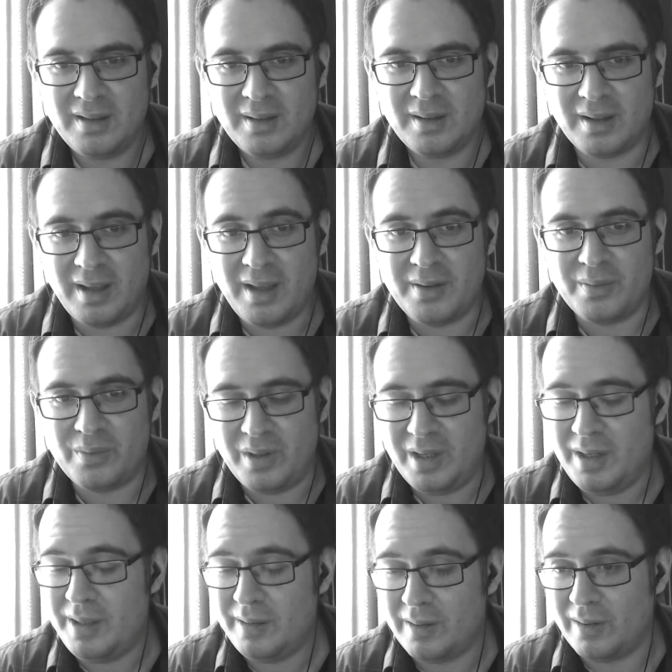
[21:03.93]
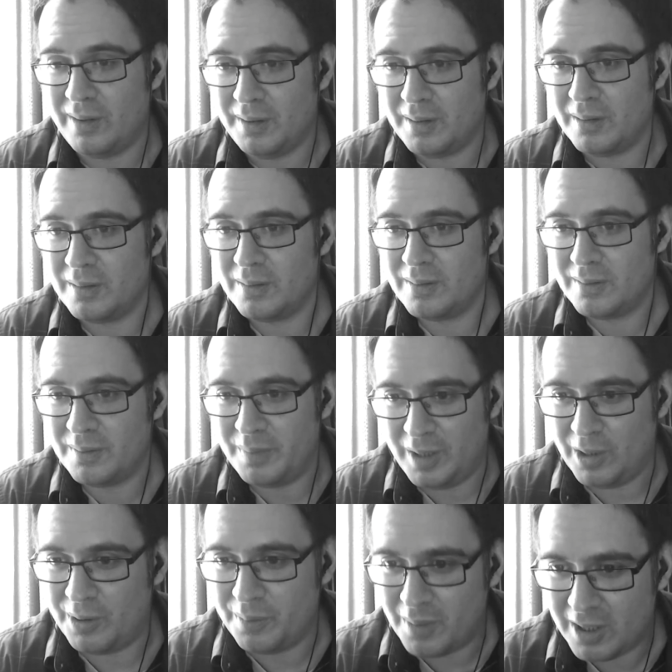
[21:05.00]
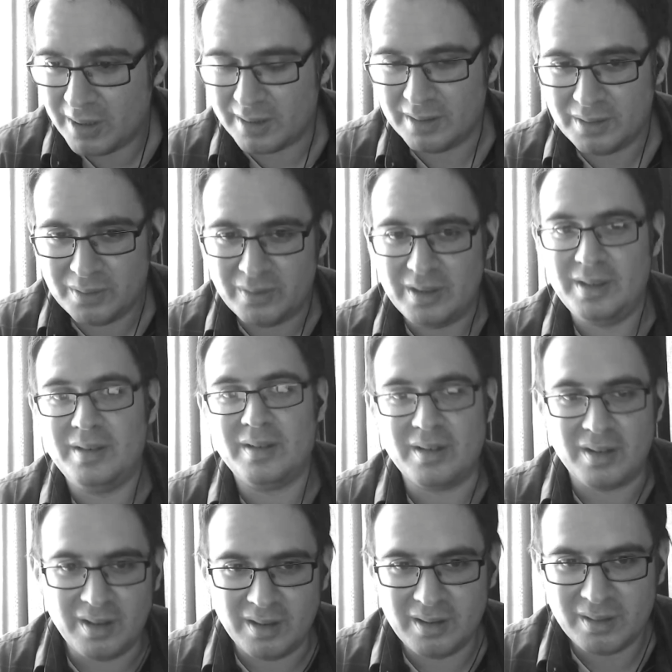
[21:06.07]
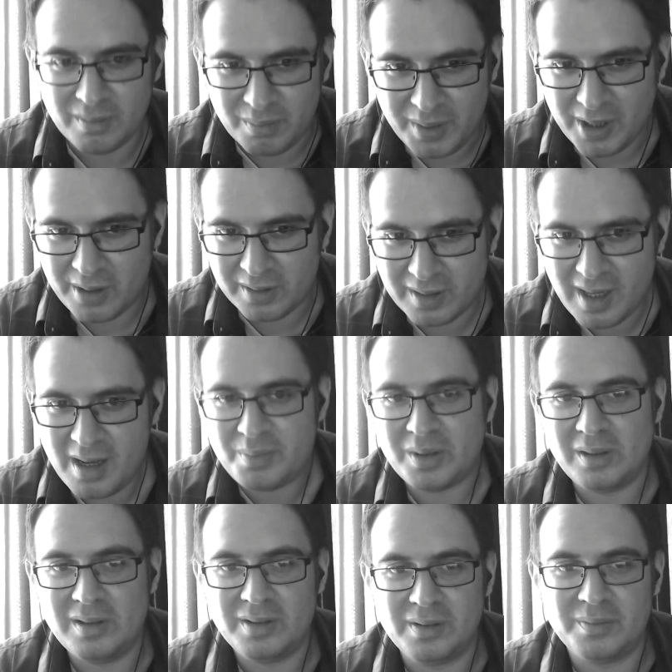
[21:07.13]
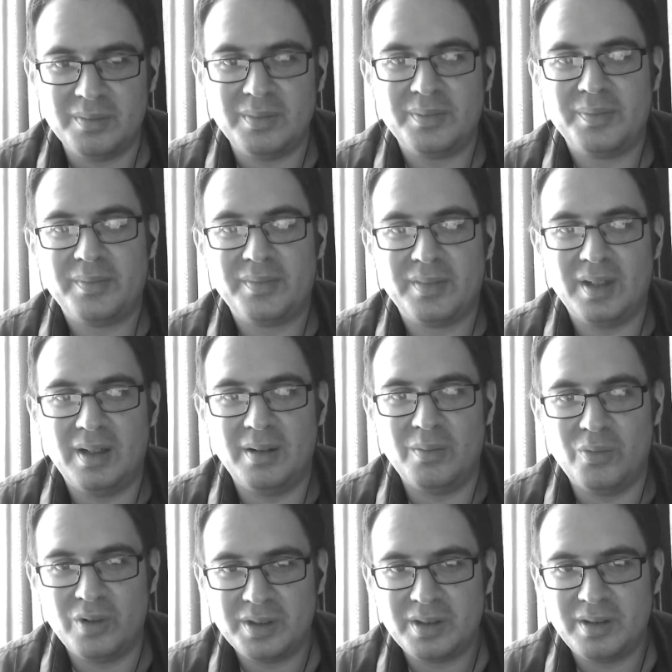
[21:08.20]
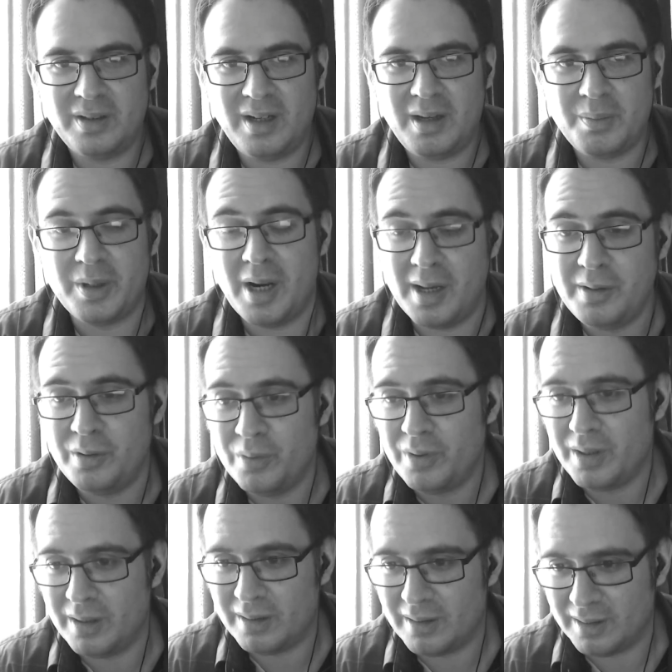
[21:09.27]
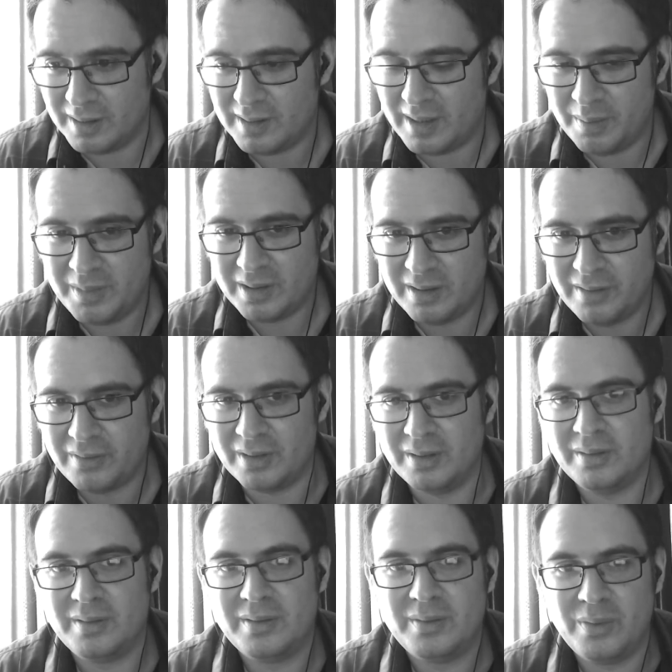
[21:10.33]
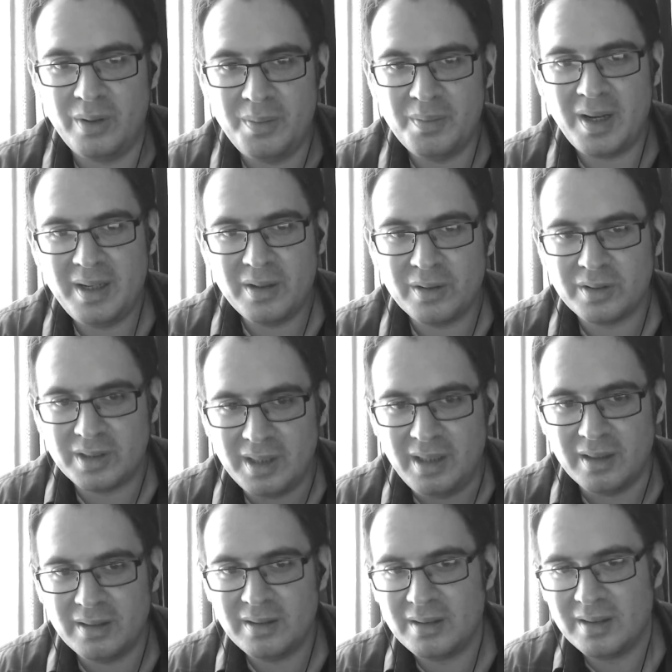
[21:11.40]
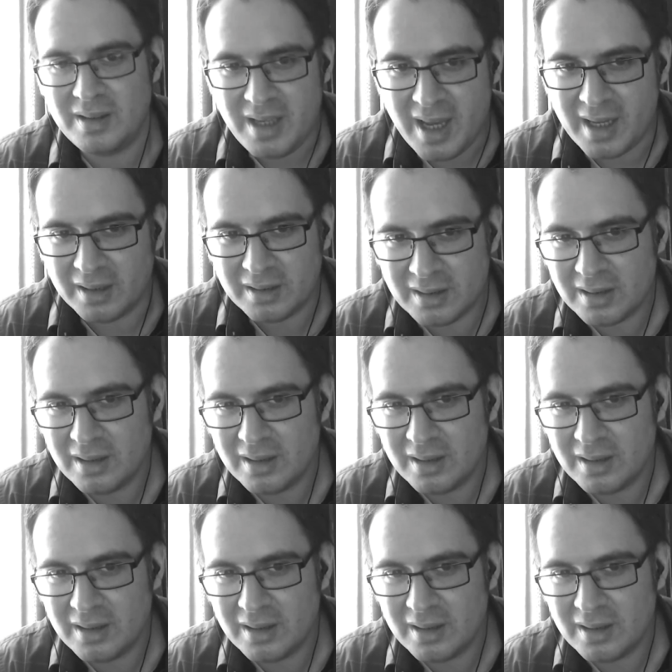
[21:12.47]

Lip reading: again, we need to think beyond markets. We need to think beyond capitalism. What's going to happen? I do think this time is different. We might not see it yet